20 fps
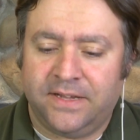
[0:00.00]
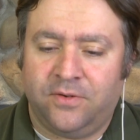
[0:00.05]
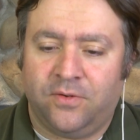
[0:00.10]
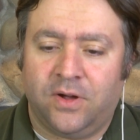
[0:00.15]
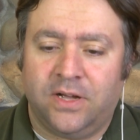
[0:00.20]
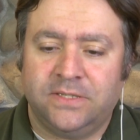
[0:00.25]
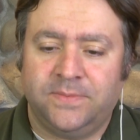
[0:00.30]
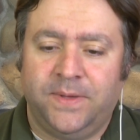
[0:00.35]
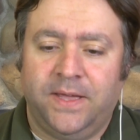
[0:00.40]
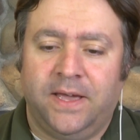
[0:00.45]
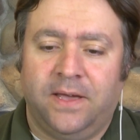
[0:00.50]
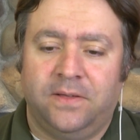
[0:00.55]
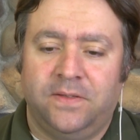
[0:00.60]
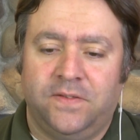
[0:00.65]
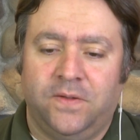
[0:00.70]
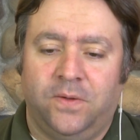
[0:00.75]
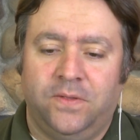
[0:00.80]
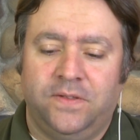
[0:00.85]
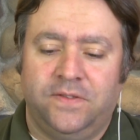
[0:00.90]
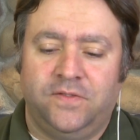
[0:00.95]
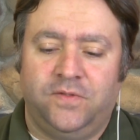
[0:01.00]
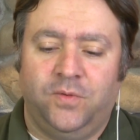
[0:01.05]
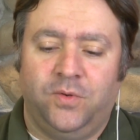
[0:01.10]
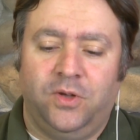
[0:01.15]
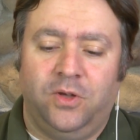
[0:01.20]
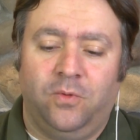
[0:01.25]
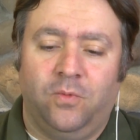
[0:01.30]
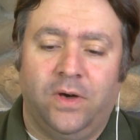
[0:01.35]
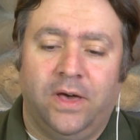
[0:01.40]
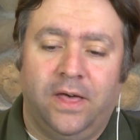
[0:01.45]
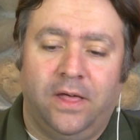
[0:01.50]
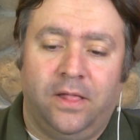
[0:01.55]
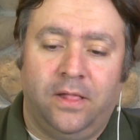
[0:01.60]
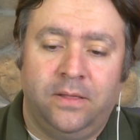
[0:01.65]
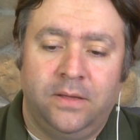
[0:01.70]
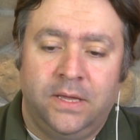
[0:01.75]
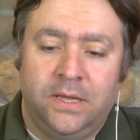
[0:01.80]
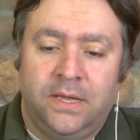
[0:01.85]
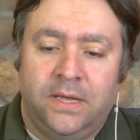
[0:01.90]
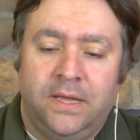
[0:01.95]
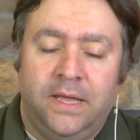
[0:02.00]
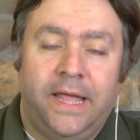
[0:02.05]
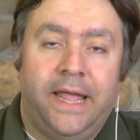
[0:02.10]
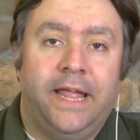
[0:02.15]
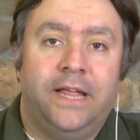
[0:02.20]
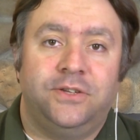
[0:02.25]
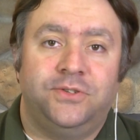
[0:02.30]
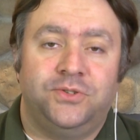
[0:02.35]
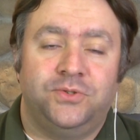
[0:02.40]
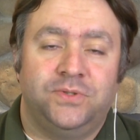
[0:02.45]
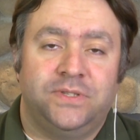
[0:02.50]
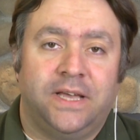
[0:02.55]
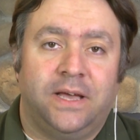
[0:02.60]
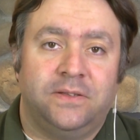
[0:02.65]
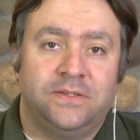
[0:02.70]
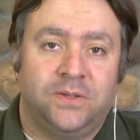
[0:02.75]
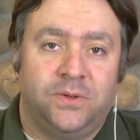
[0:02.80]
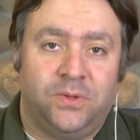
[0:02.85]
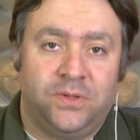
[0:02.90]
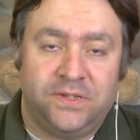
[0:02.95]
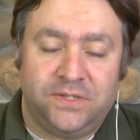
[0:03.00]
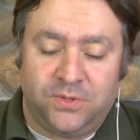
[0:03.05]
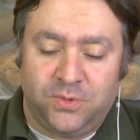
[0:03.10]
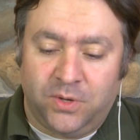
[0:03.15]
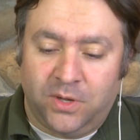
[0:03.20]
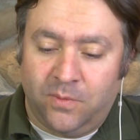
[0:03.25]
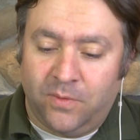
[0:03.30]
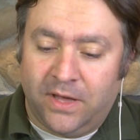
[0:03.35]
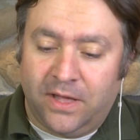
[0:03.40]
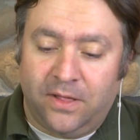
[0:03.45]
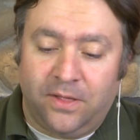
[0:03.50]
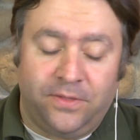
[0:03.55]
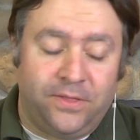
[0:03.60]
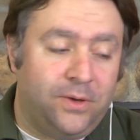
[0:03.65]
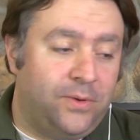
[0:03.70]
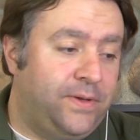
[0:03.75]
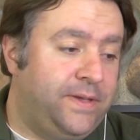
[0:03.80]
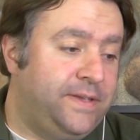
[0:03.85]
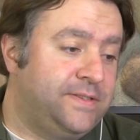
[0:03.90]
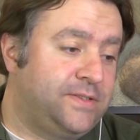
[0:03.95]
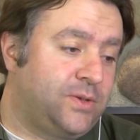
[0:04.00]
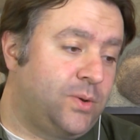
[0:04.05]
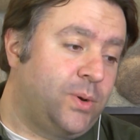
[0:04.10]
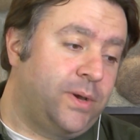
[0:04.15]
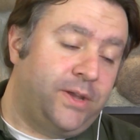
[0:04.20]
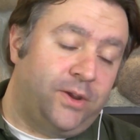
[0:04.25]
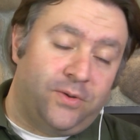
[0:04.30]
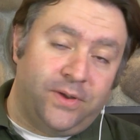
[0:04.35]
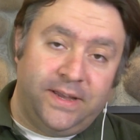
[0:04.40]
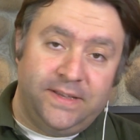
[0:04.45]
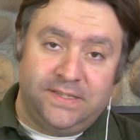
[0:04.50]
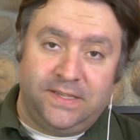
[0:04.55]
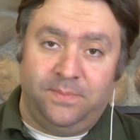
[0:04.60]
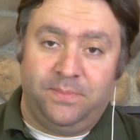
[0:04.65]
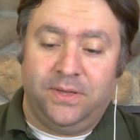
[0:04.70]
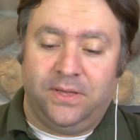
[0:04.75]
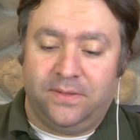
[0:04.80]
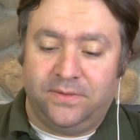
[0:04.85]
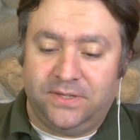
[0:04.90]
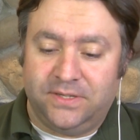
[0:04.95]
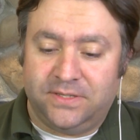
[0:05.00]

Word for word: Crosby household is doing well. Andrew's household is doing well, although he's going crazy, Bill.